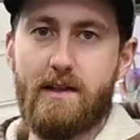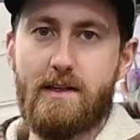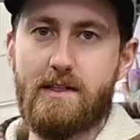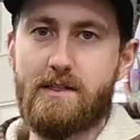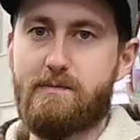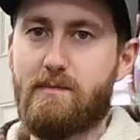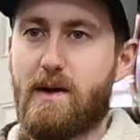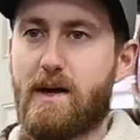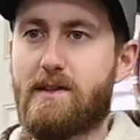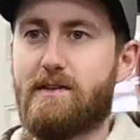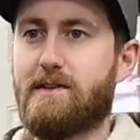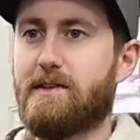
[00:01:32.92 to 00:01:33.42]
these
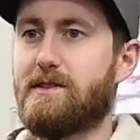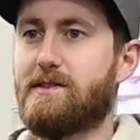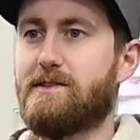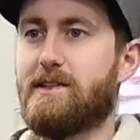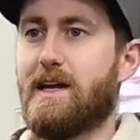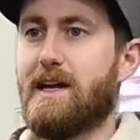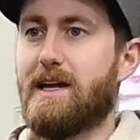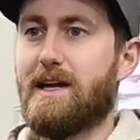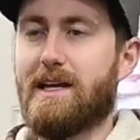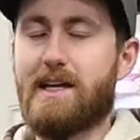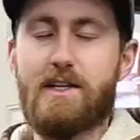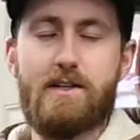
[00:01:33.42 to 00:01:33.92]
methods
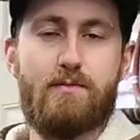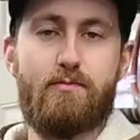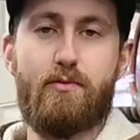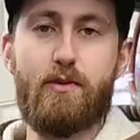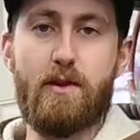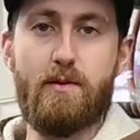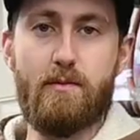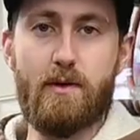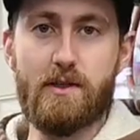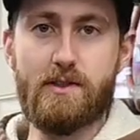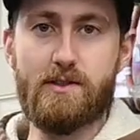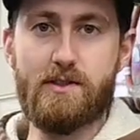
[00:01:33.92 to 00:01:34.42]
is
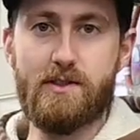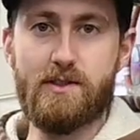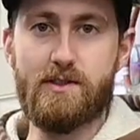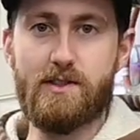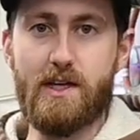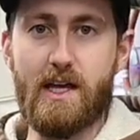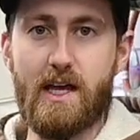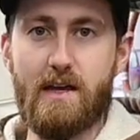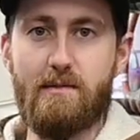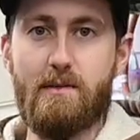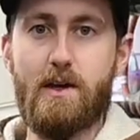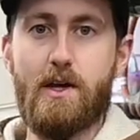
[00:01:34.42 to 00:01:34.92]
pretty much the
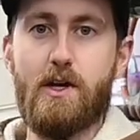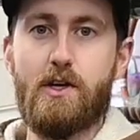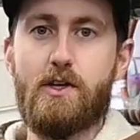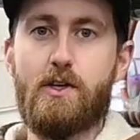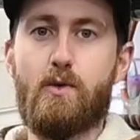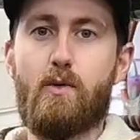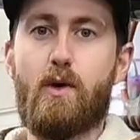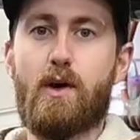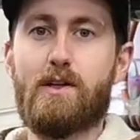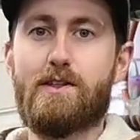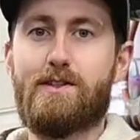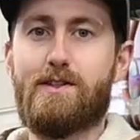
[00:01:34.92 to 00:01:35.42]
same. You
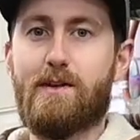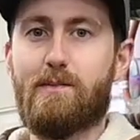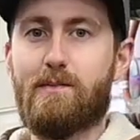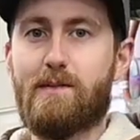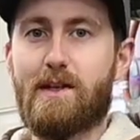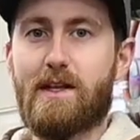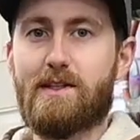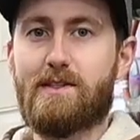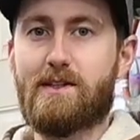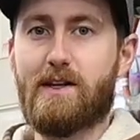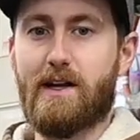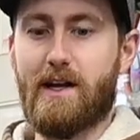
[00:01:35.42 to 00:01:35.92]
want something
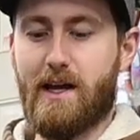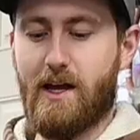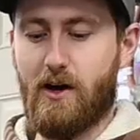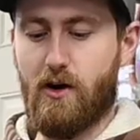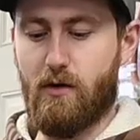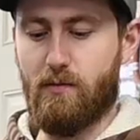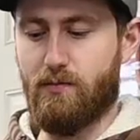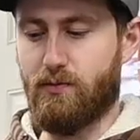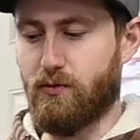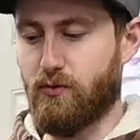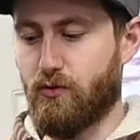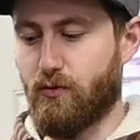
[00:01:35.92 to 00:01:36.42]
that's going to
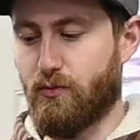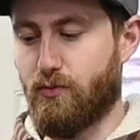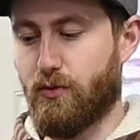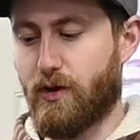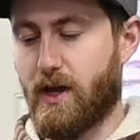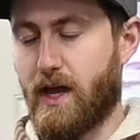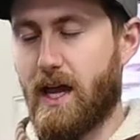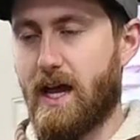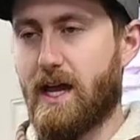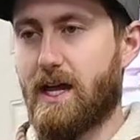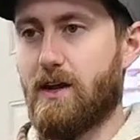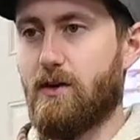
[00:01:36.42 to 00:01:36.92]
help
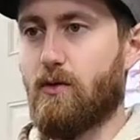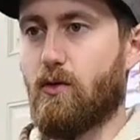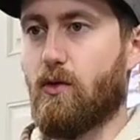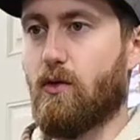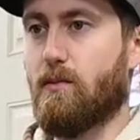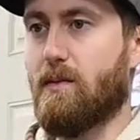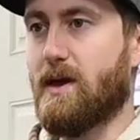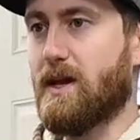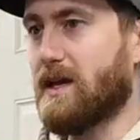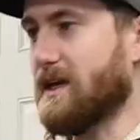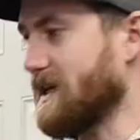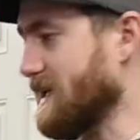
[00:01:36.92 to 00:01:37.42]
lubricate or
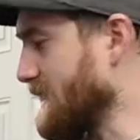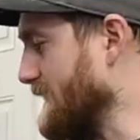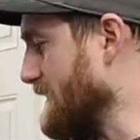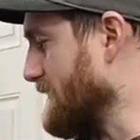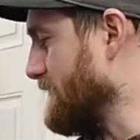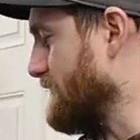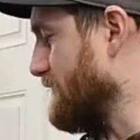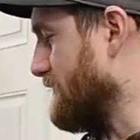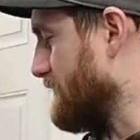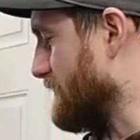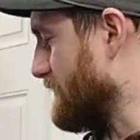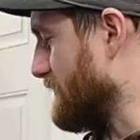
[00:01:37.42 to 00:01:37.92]
make it
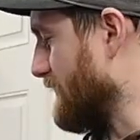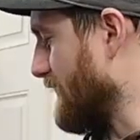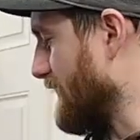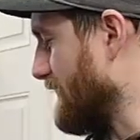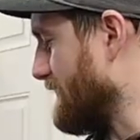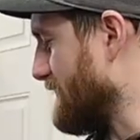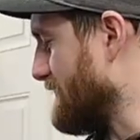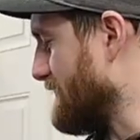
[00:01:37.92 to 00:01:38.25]
easy to slide